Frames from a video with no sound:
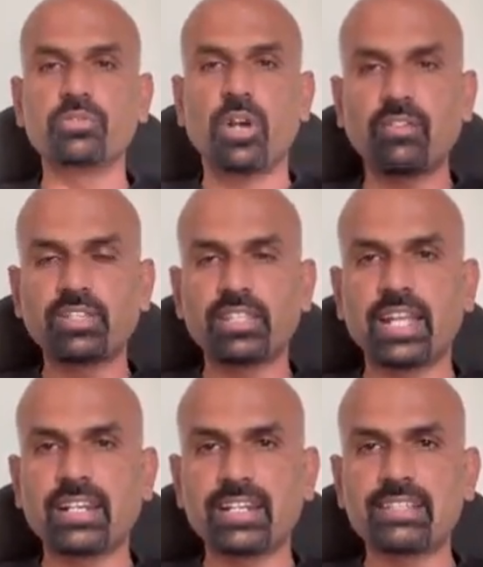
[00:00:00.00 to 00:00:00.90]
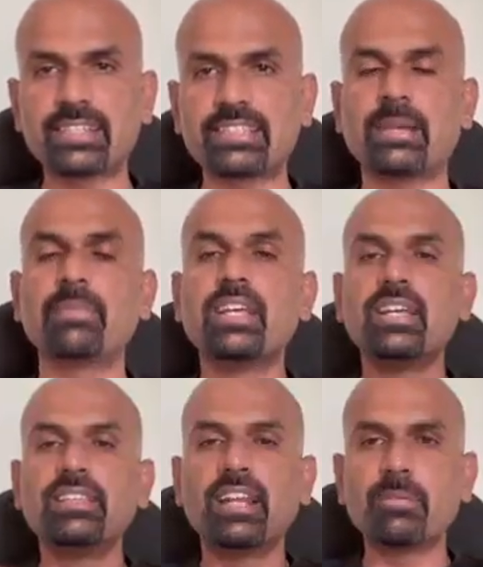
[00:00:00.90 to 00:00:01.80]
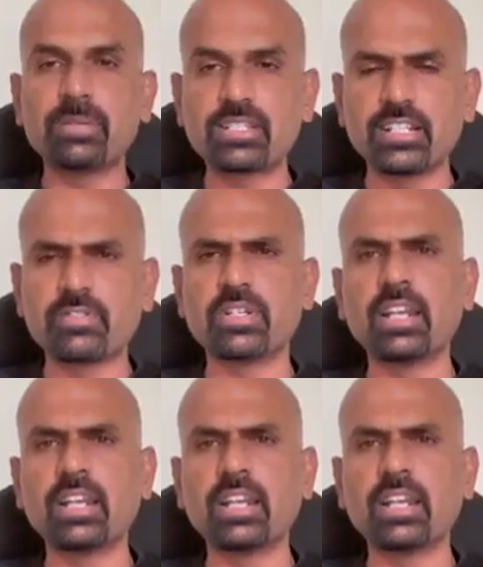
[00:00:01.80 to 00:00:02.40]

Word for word: So after the entrance exam, they'll have a personal interview.